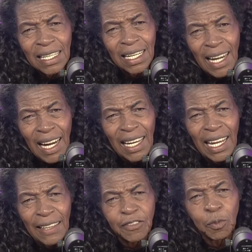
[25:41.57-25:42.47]
God
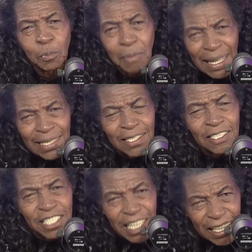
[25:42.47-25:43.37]
have to make the
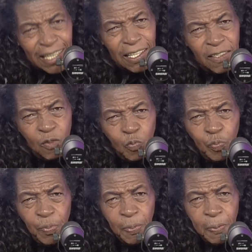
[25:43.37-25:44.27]
chicken
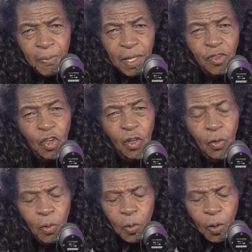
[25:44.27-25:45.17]

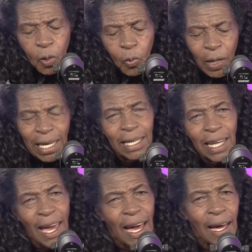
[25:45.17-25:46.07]
so we can
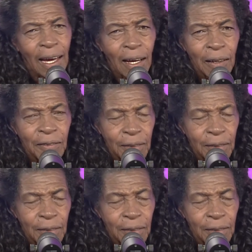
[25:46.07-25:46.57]
have